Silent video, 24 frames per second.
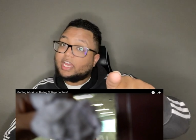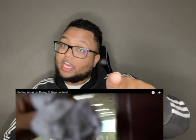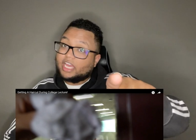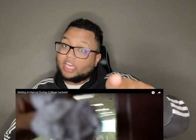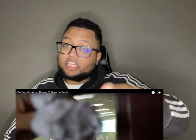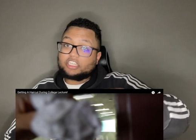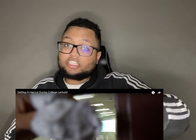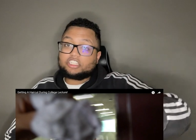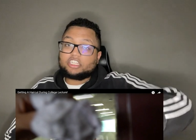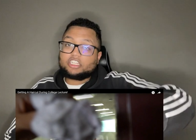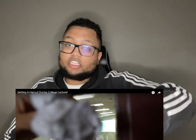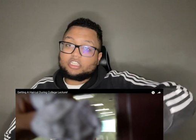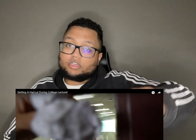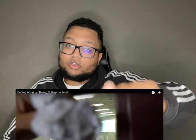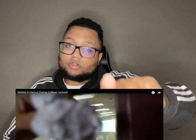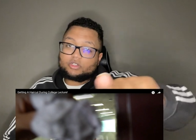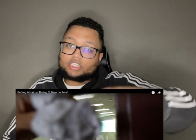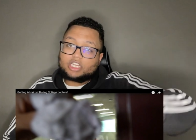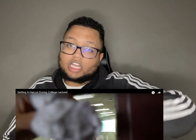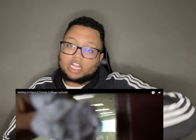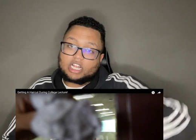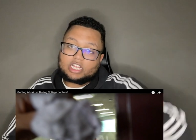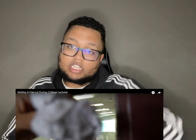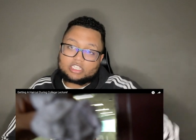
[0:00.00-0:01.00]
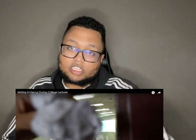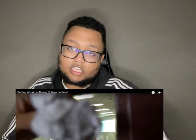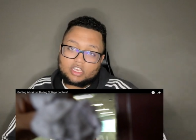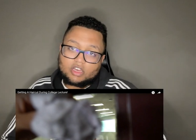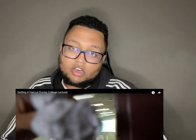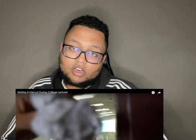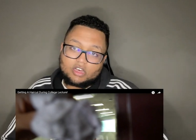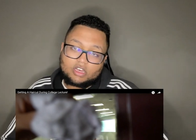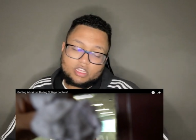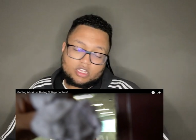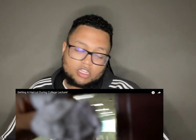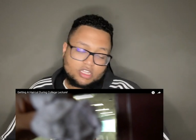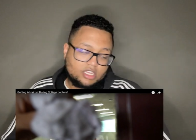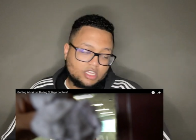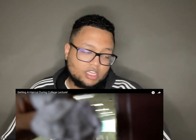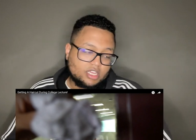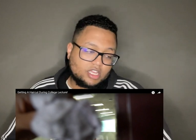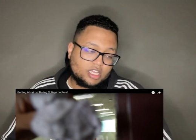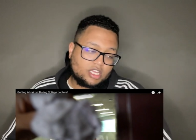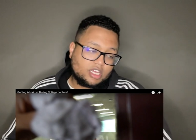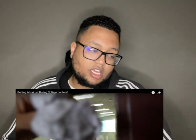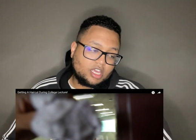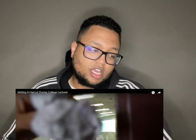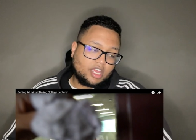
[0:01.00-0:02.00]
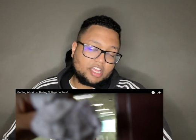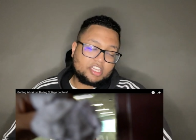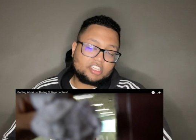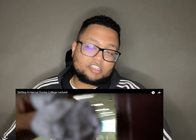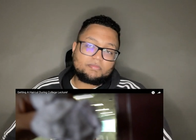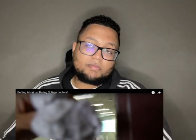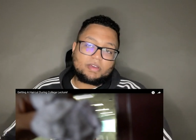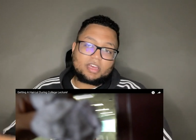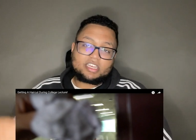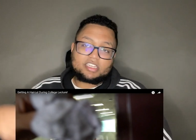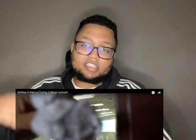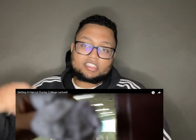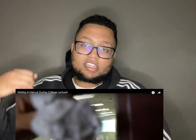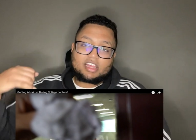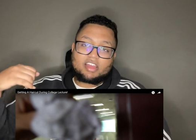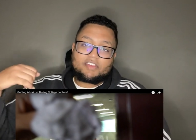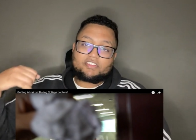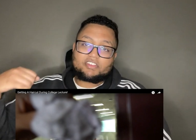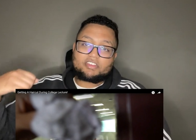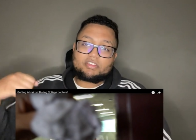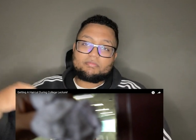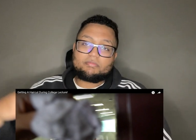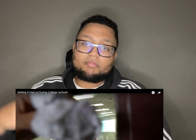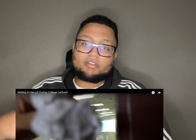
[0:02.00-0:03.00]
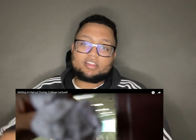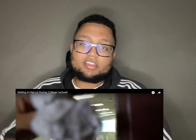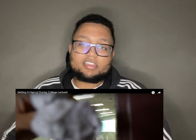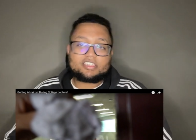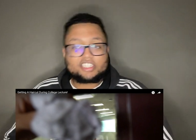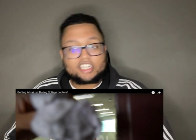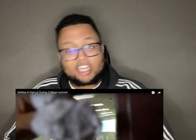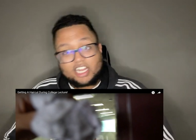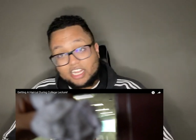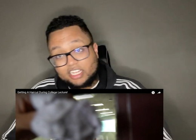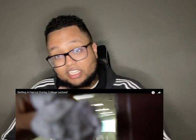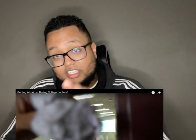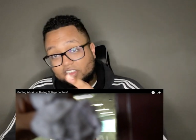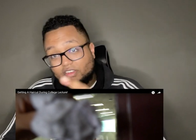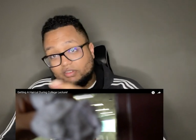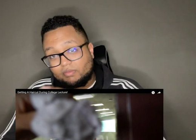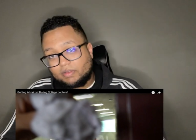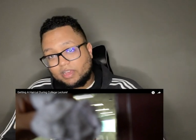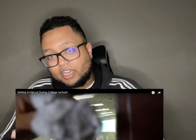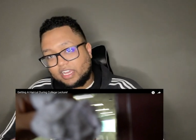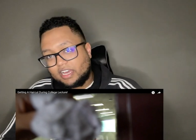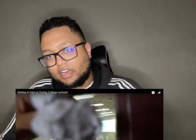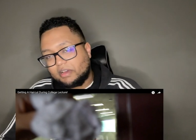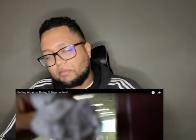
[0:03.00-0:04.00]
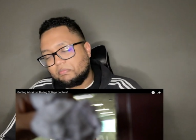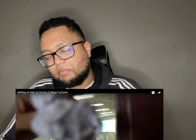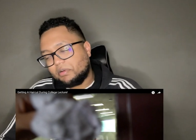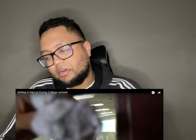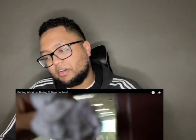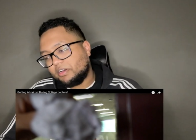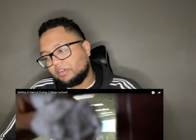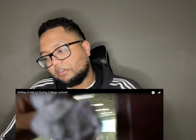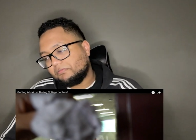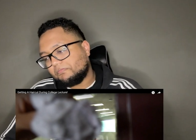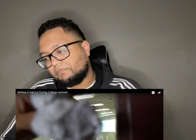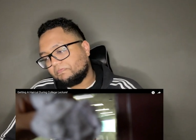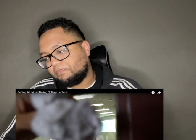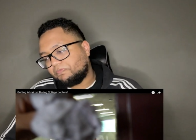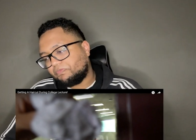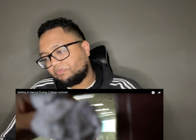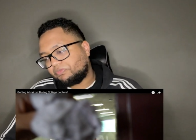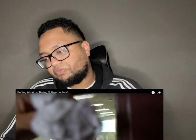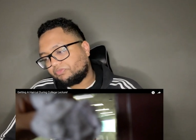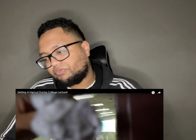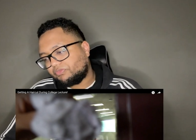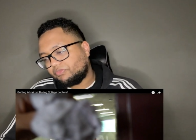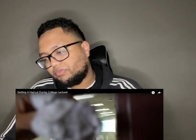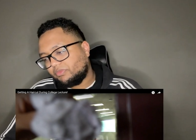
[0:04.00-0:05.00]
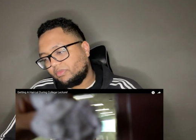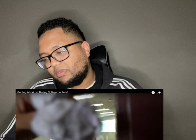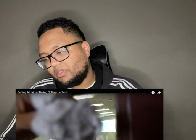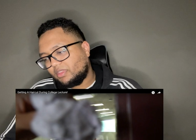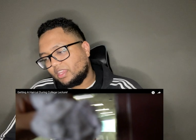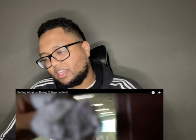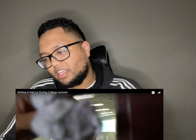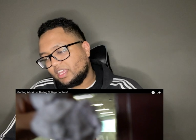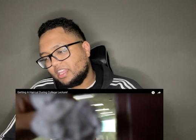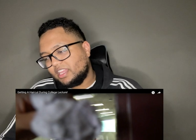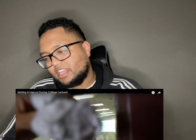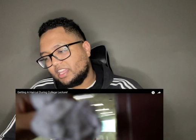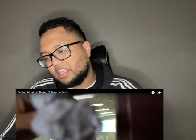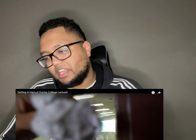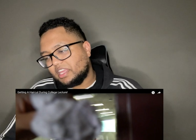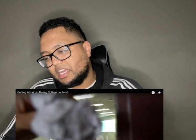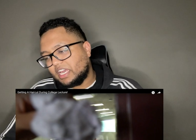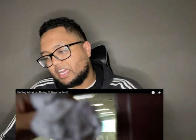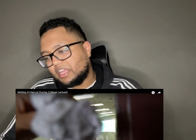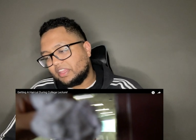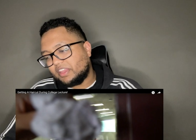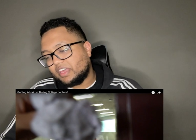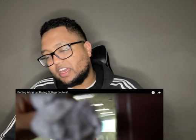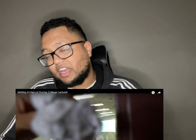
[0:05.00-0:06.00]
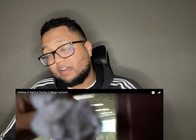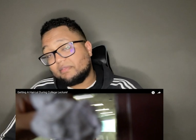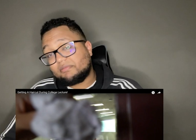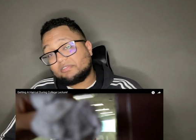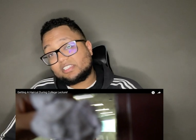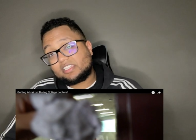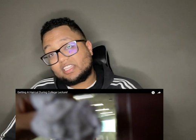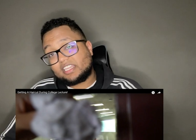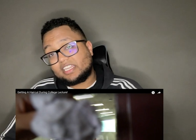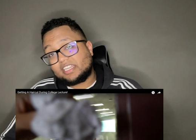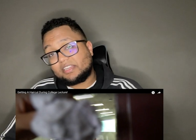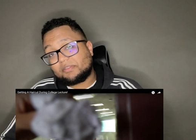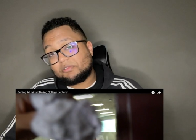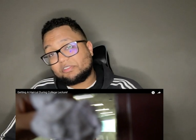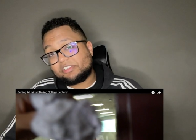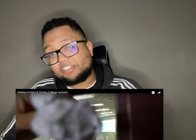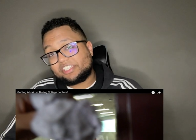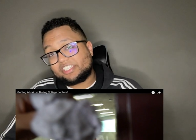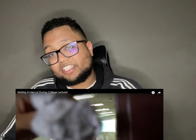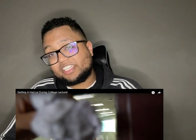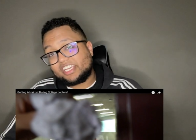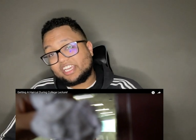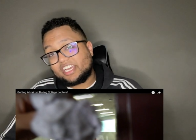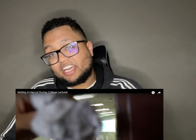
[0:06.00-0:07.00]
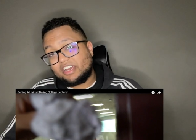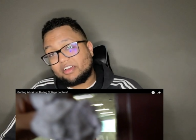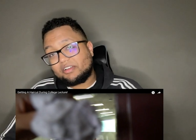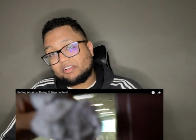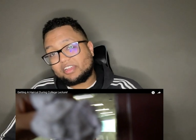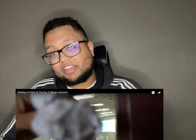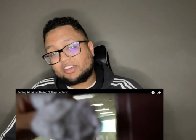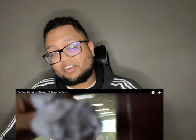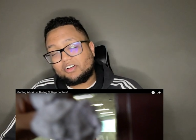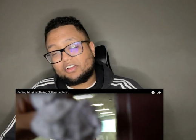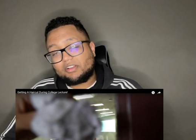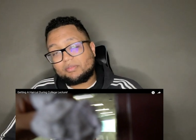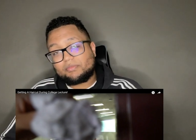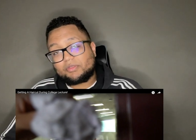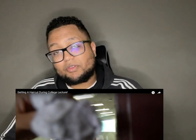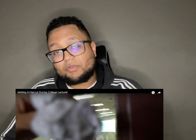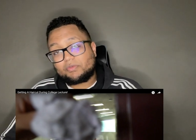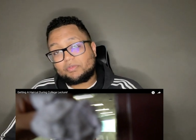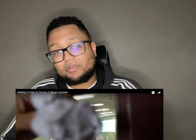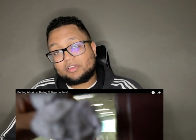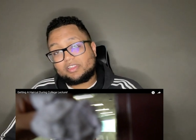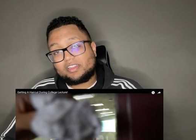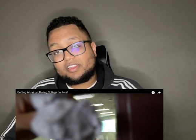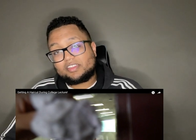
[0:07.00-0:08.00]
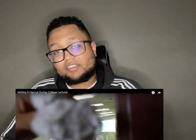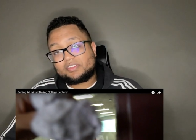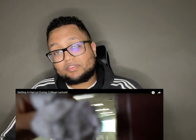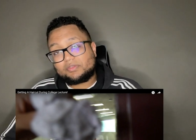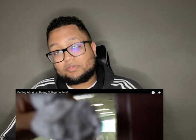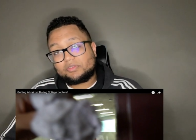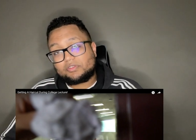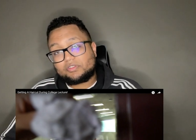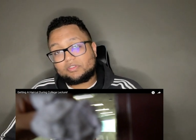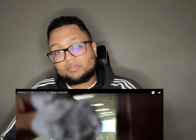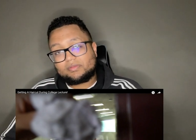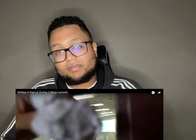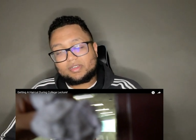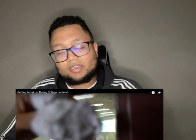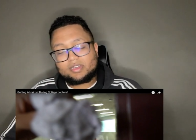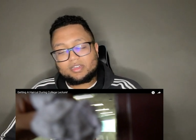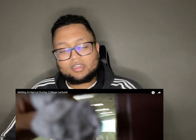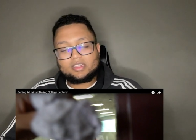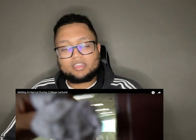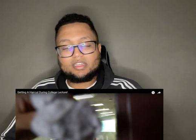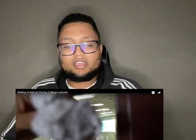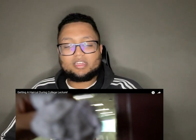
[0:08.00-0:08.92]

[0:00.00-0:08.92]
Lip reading: Agent Low. Shout out to y'all, Agent, my East African brother. Shout out to you, my guy. But the episode they did with Jadeon, they called him the realest YouTuber.